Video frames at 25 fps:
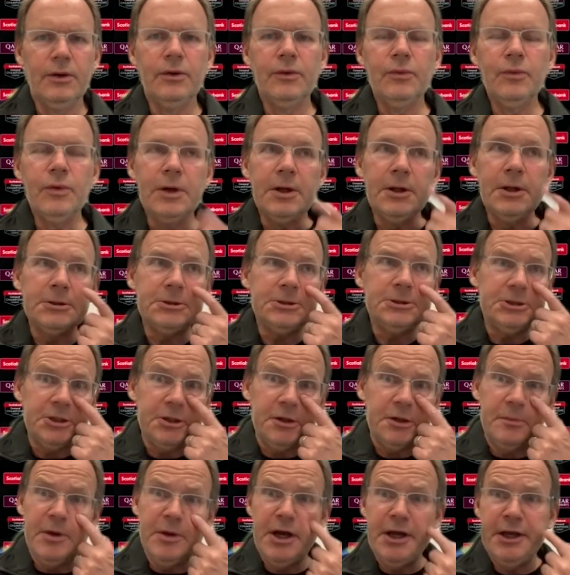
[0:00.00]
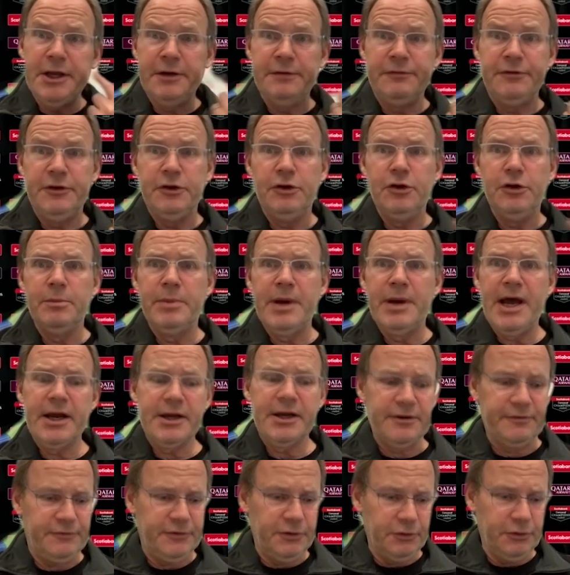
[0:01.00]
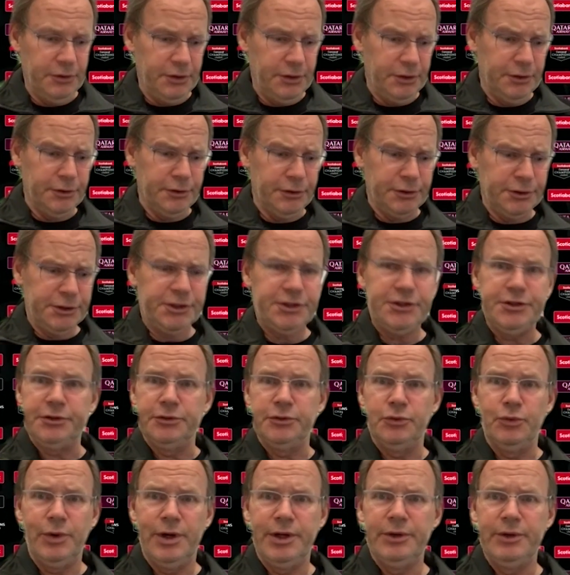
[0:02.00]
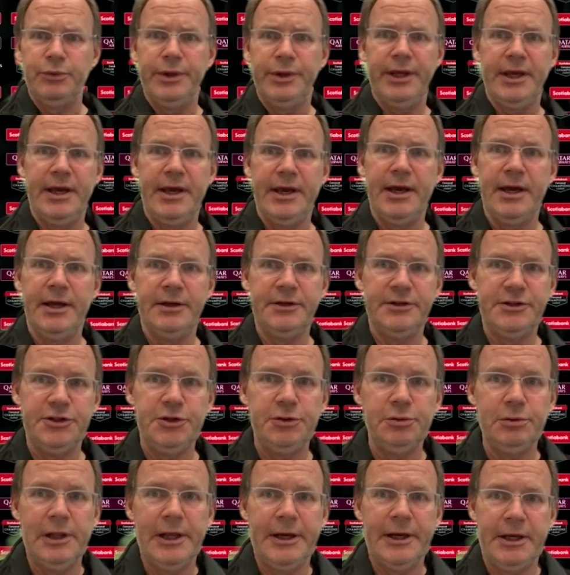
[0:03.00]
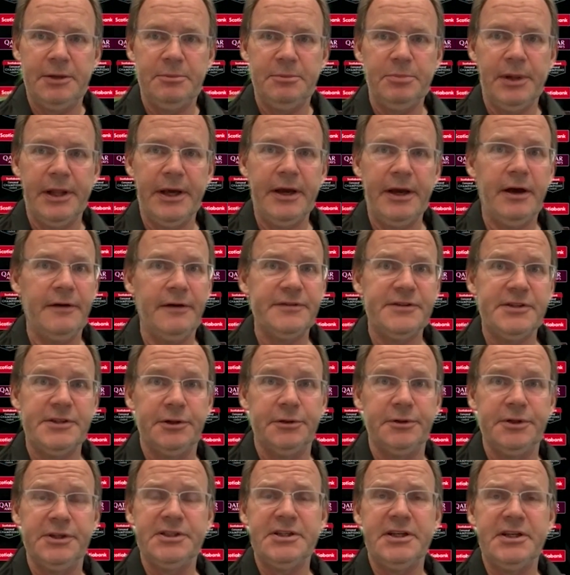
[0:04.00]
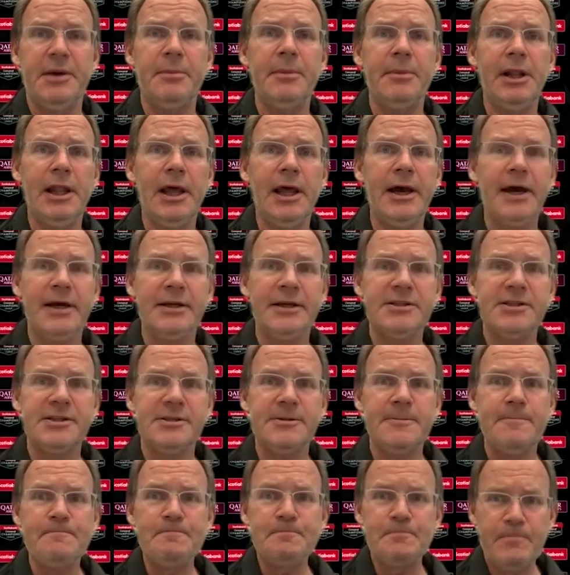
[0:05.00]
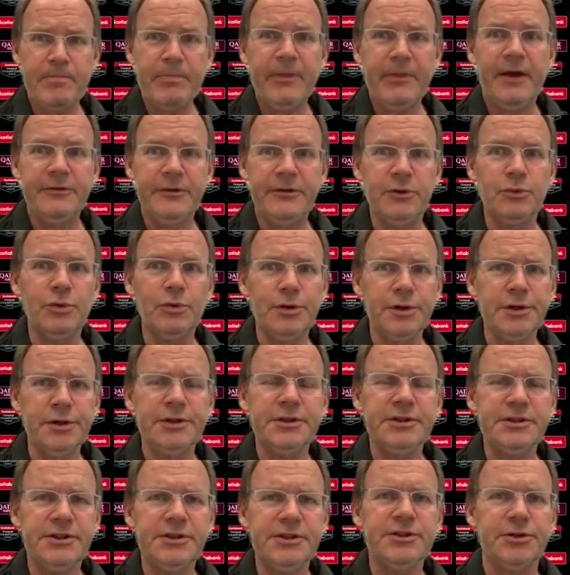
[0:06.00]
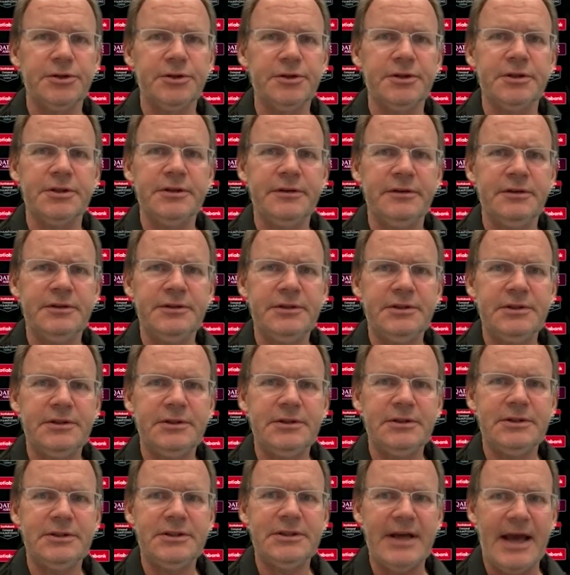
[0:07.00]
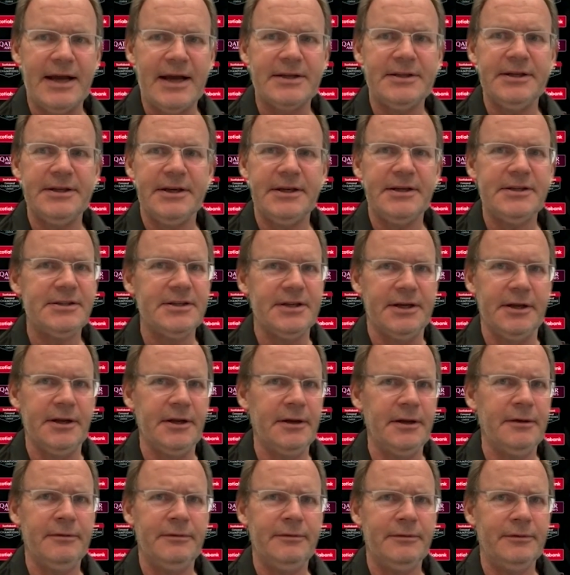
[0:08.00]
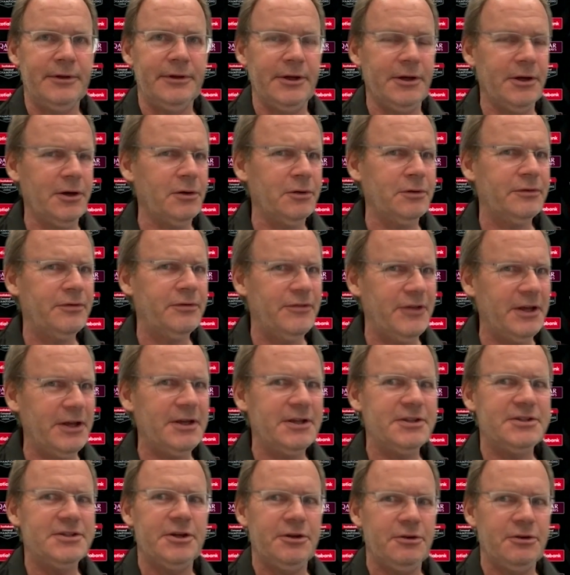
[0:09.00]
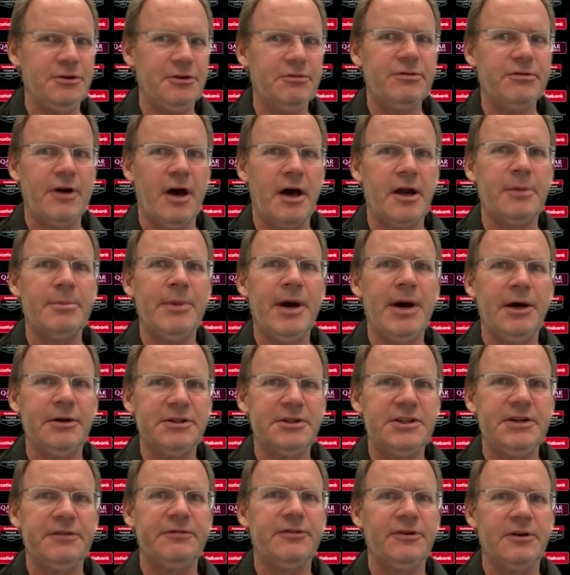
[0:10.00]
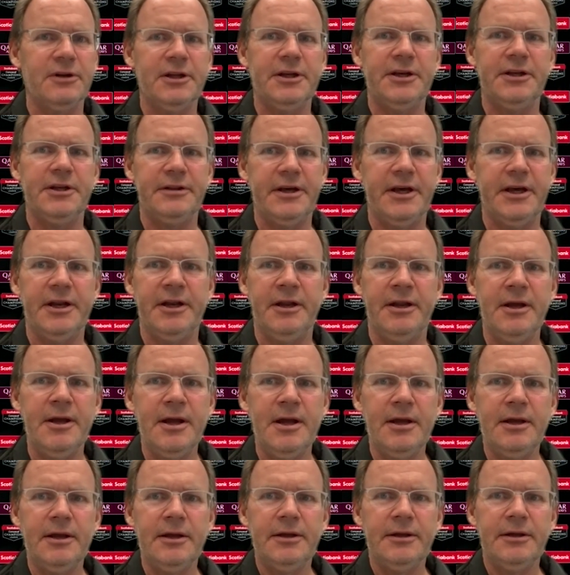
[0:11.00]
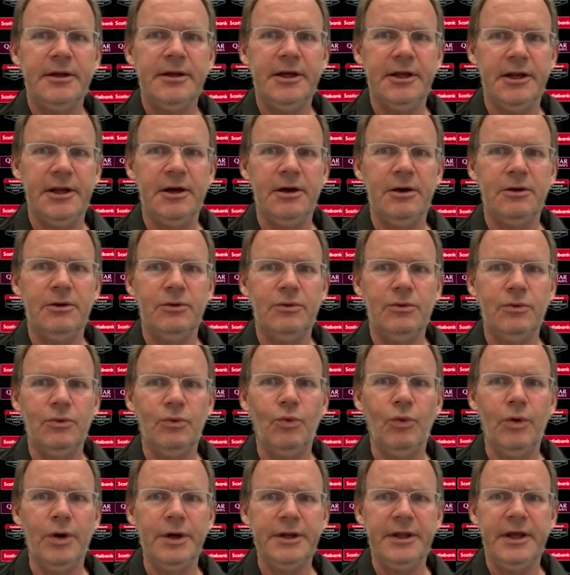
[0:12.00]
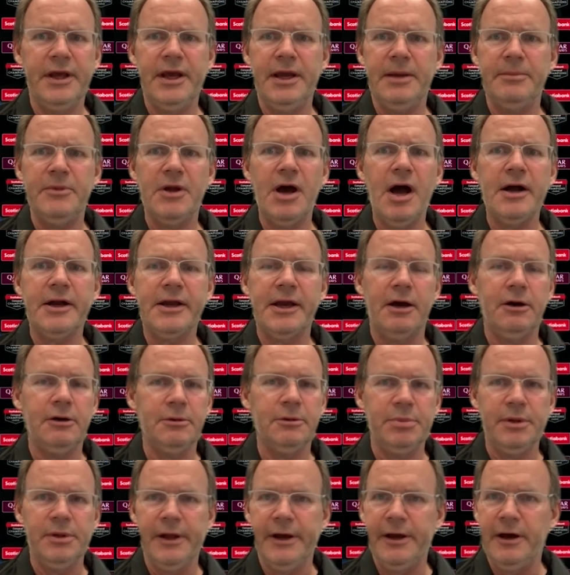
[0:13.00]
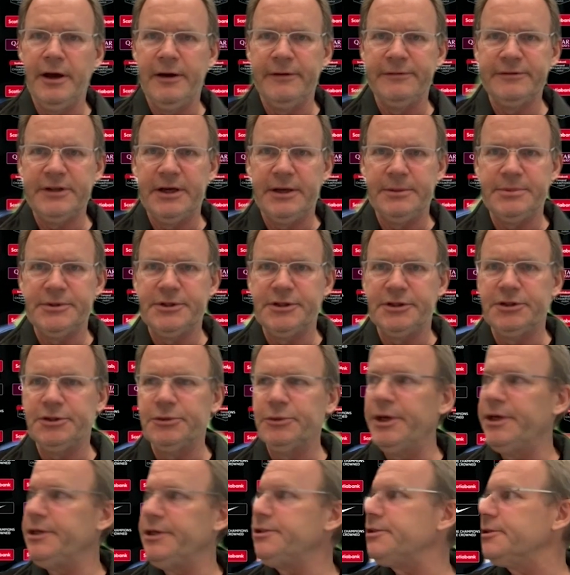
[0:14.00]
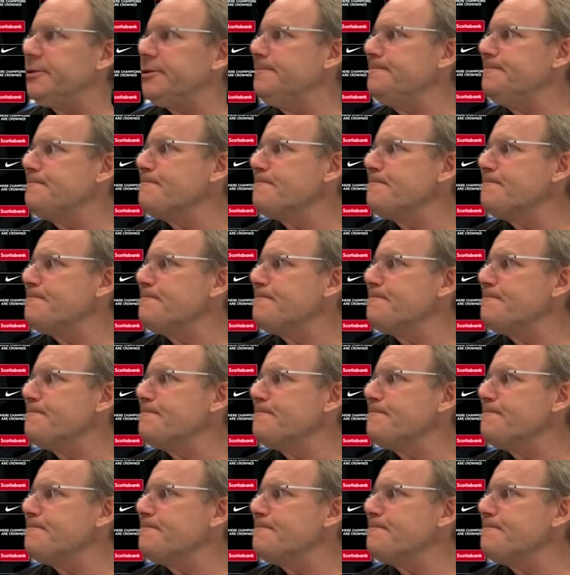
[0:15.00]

Well, Jeremiah, if you go back a few years to when we had two-legged playoff series in MLS, there were certain tactics and, you know, things that you thought about differently than, you know, one-game knockout playoff type situation.